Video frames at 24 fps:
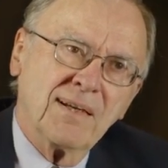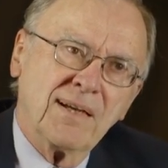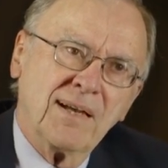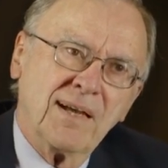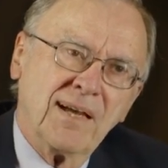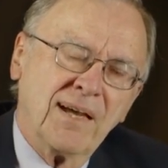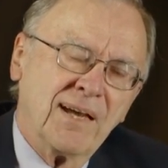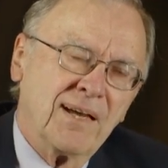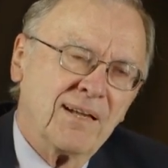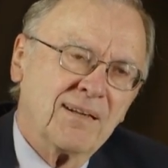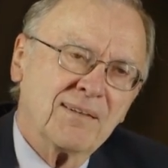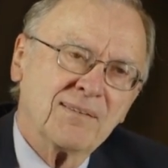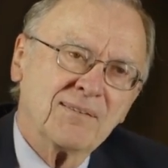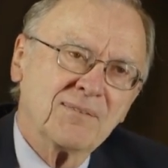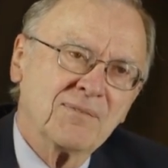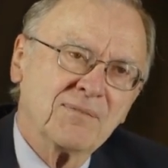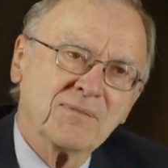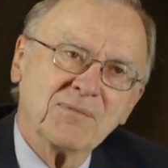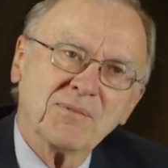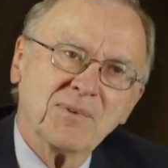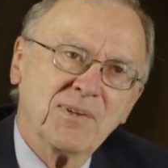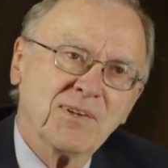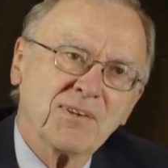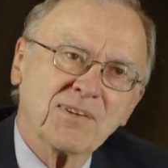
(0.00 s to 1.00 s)
And
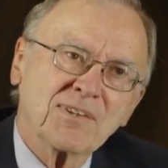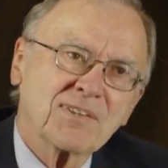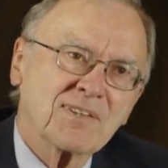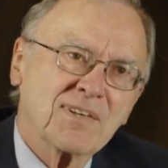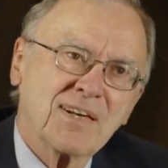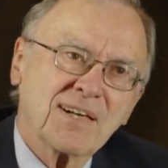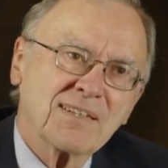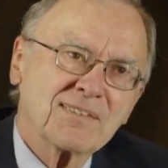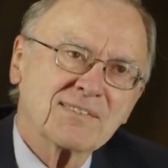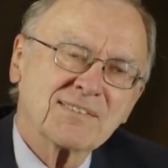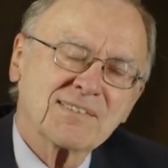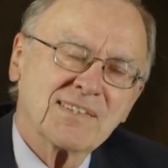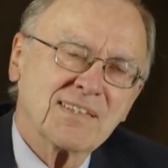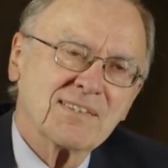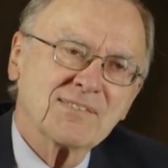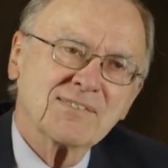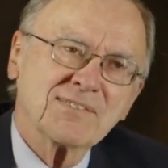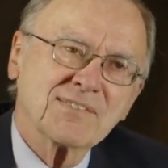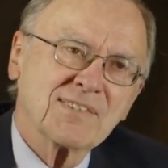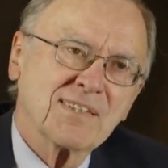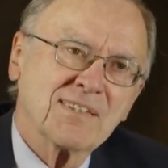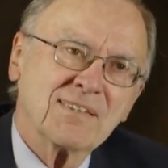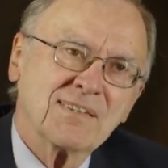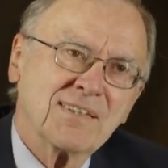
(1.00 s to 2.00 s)
we looked at ourselves and
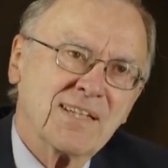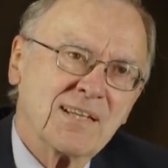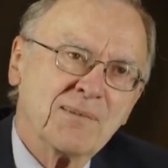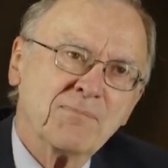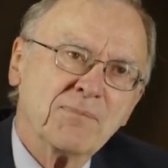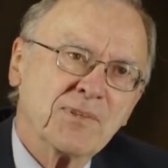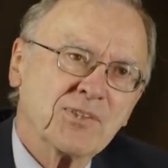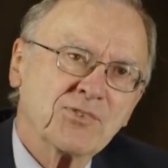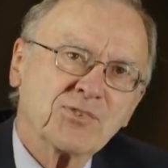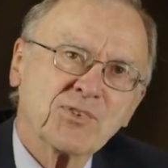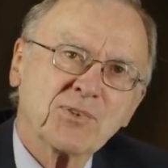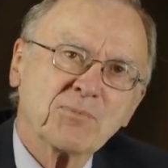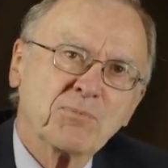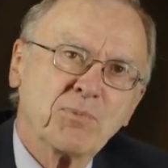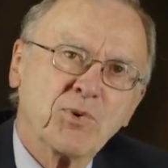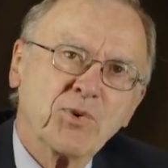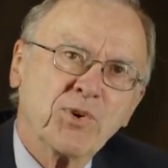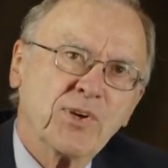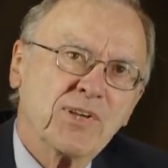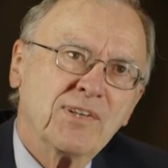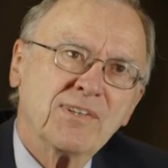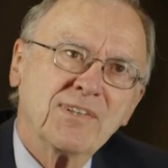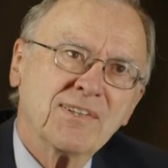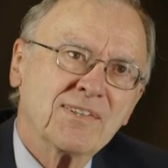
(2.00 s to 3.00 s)
said, they missed the
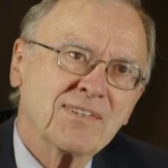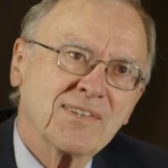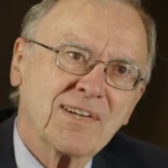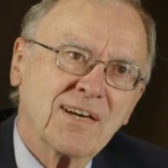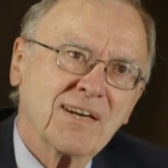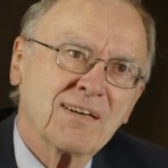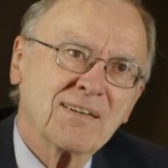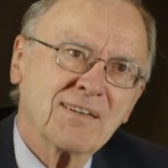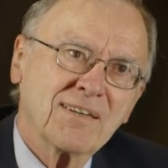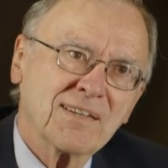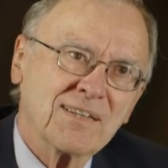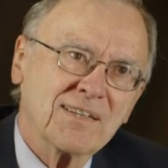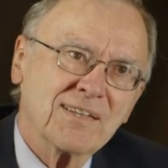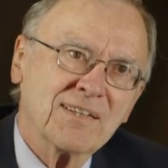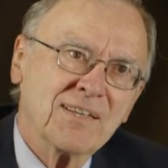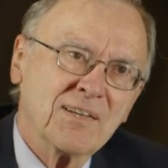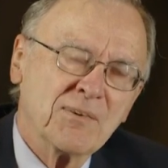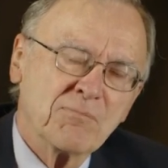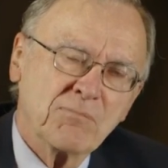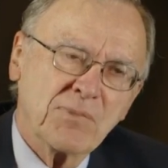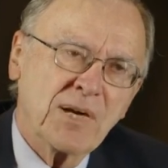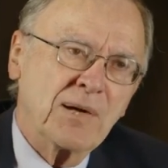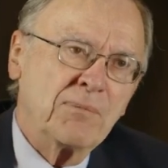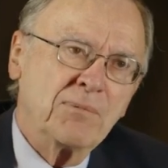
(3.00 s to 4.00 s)
point entirely.
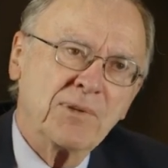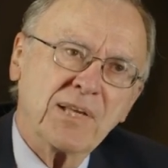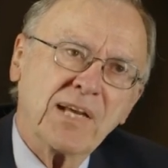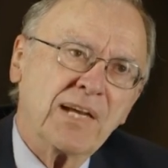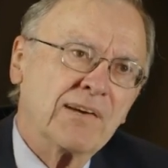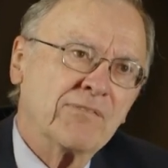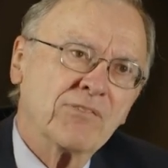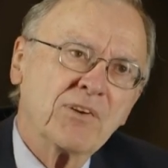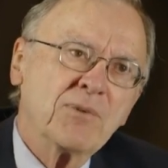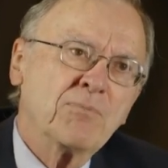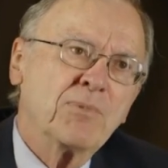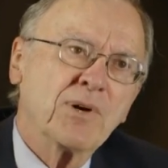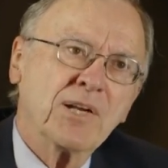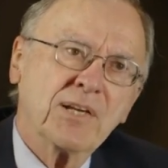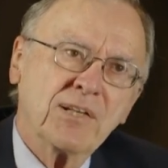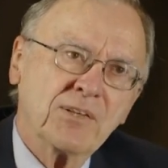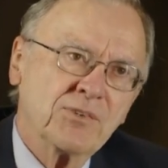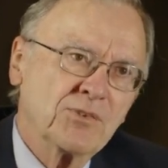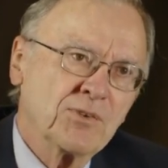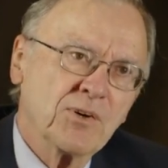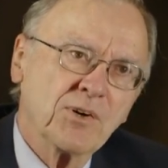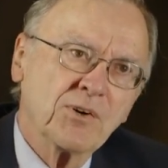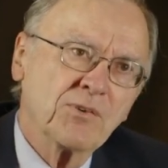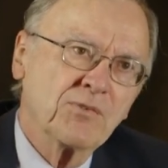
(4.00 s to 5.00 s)
Probably everybody
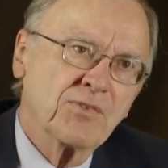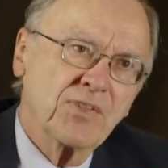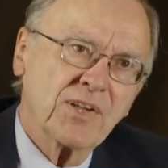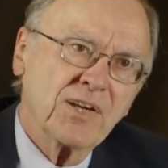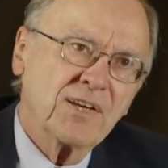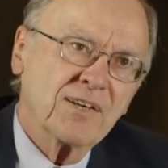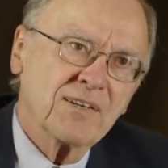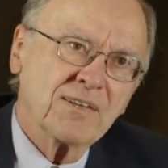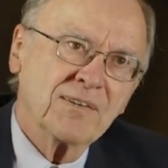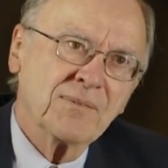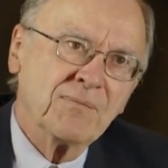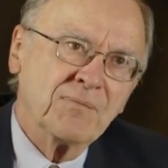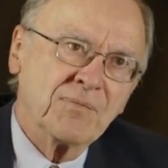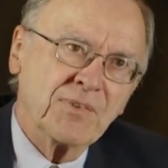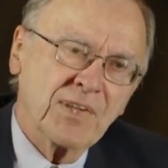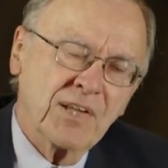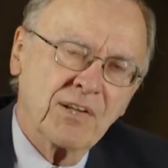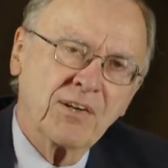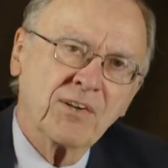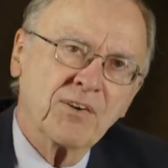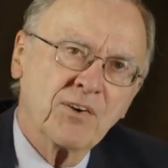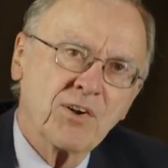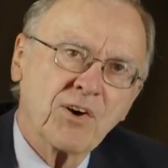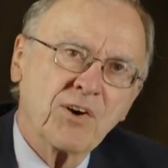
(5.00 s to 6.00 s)
drove there
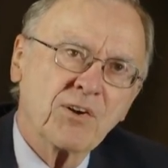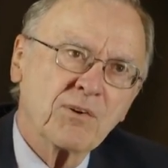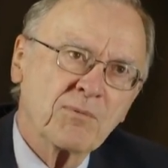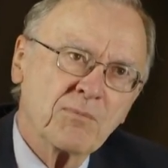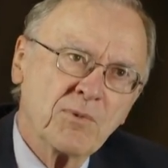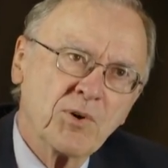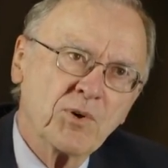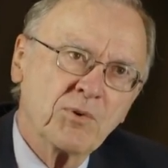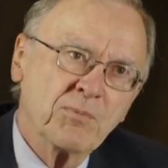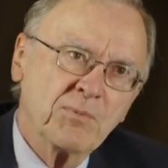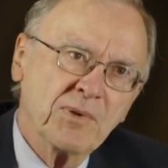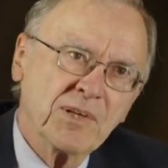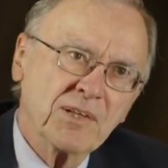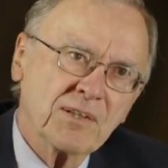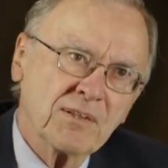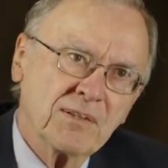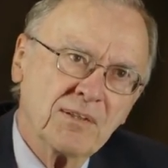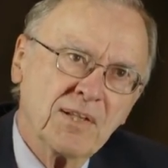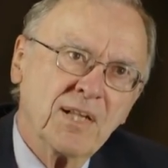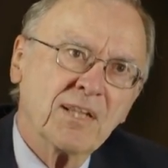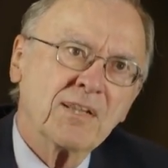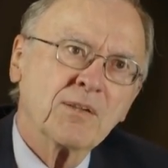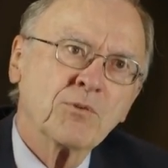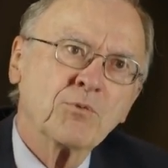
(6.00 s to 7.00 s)
in an automobile
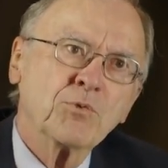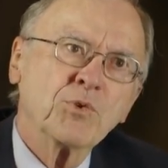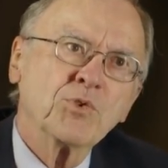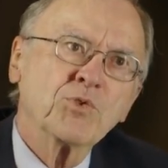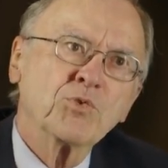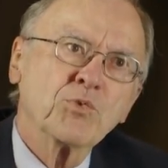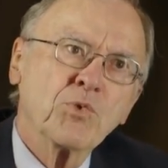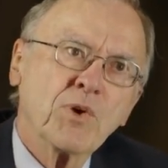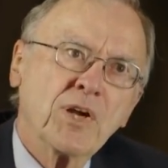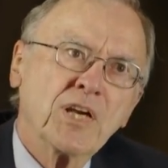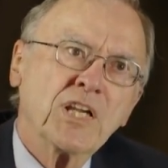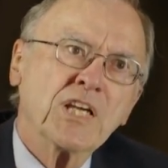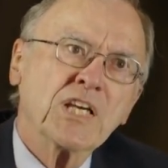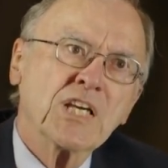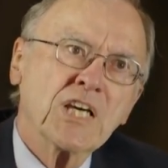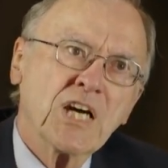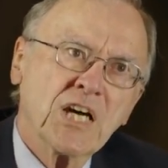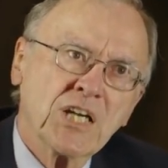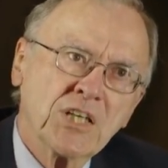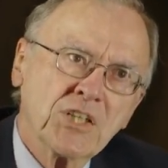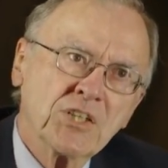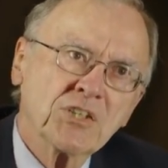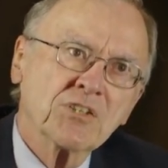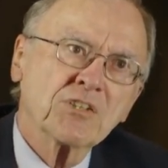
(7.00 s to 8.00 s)
that was running
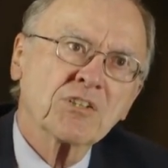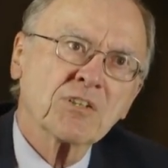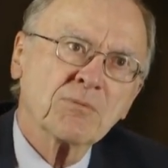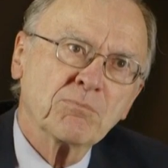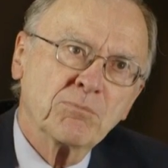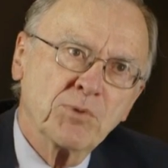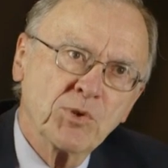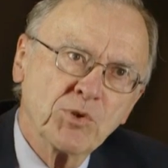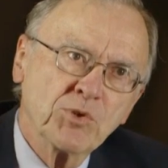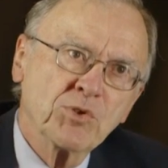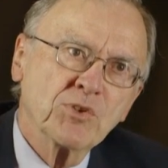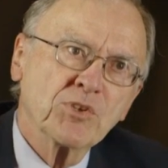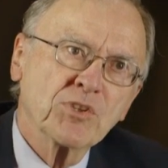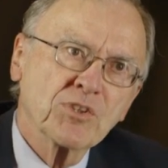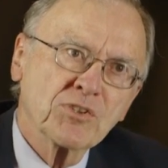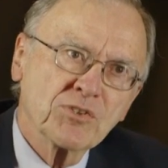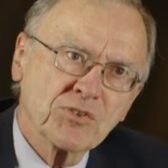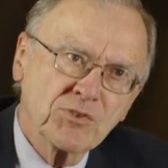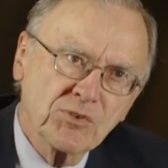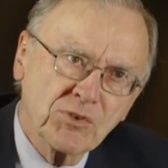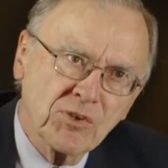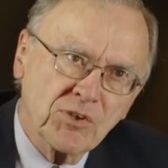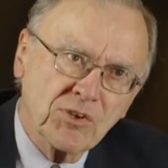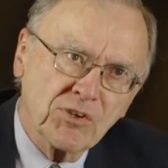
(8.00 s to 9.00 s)
under computer
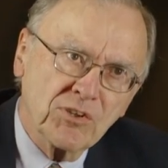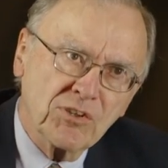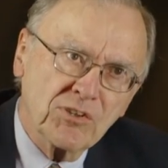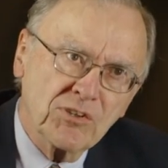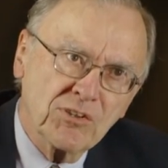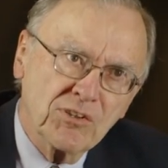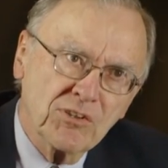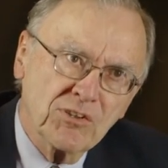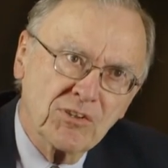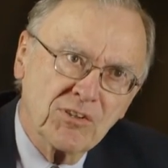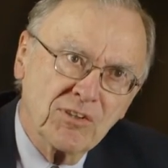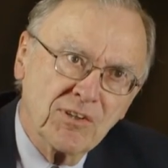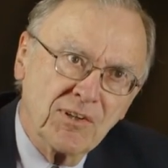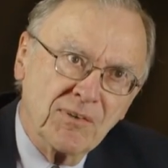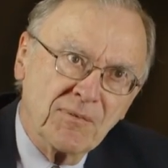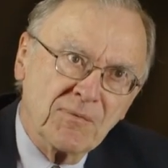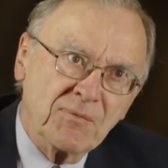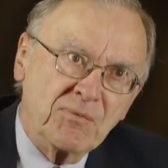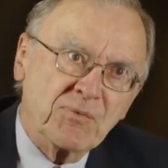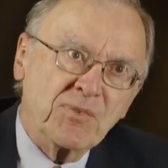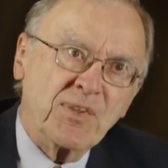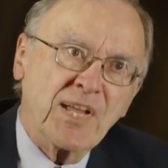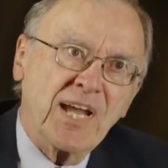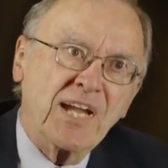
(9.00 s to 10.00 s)
control.
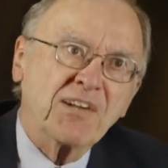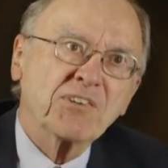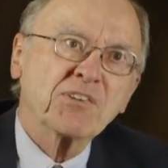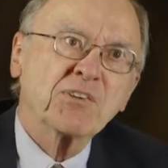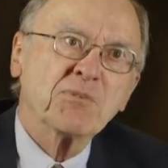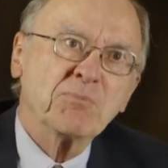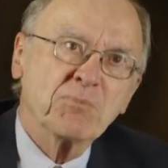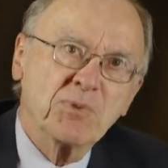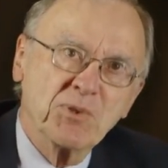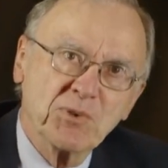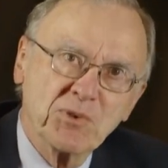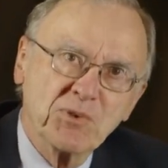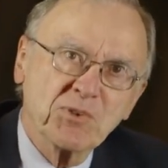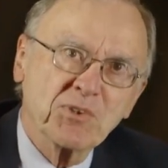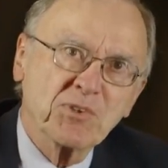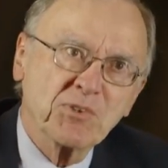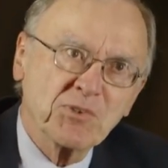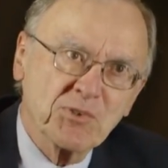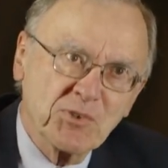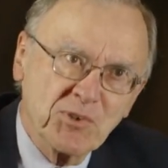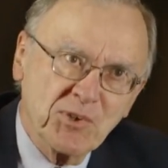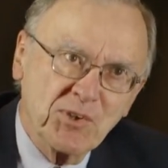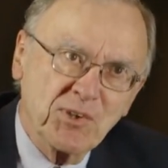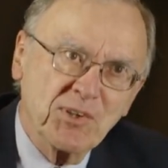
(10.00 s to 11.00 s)
That computer
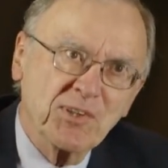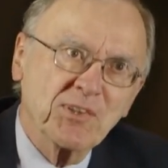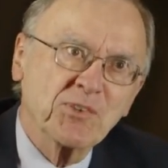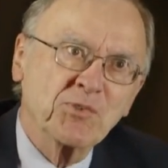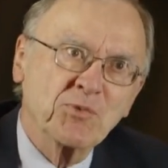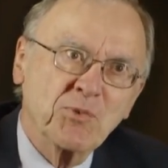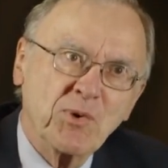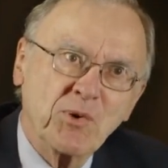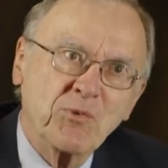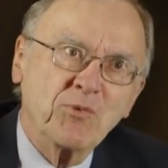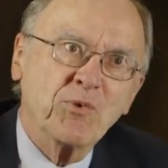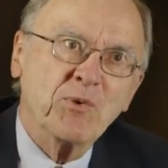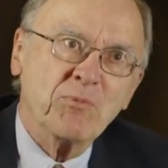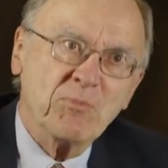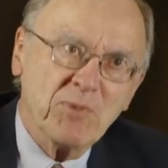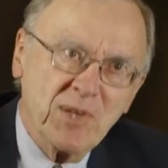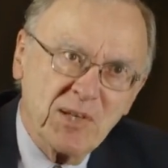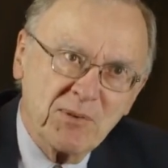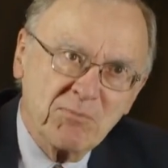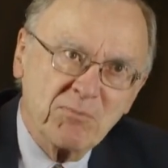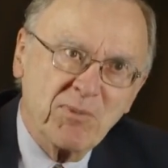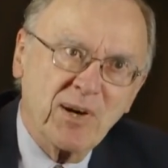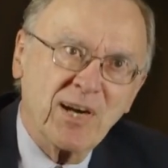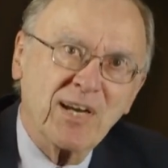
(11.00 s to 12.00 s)
control is what we
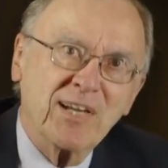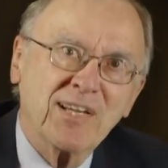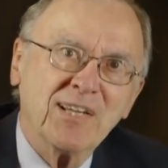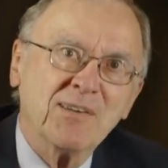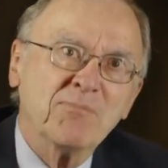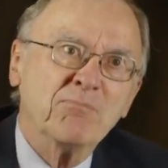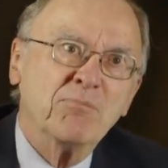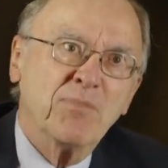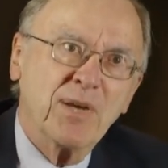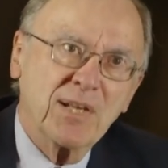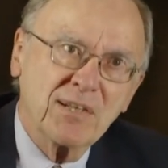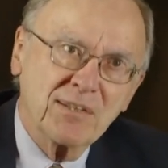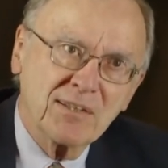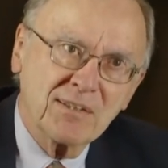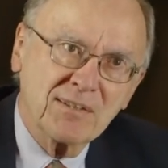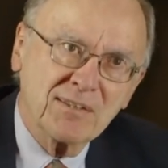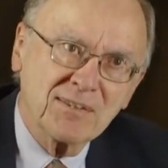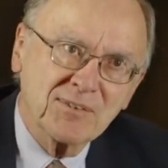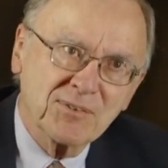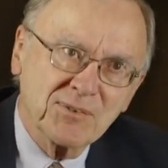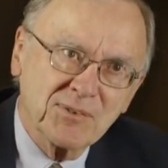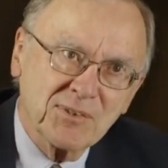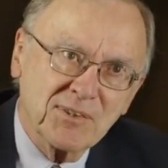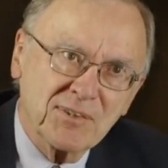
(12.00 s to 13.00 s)
mean by embedded
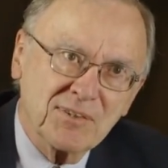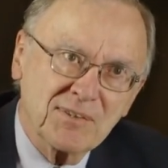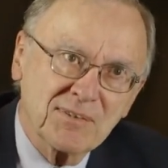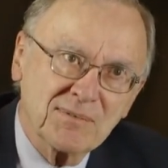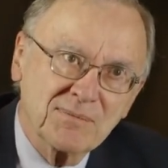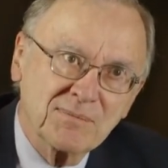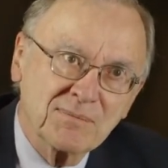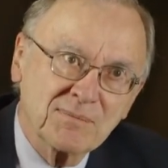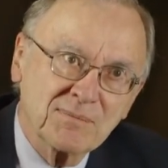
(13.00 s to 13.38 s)
control.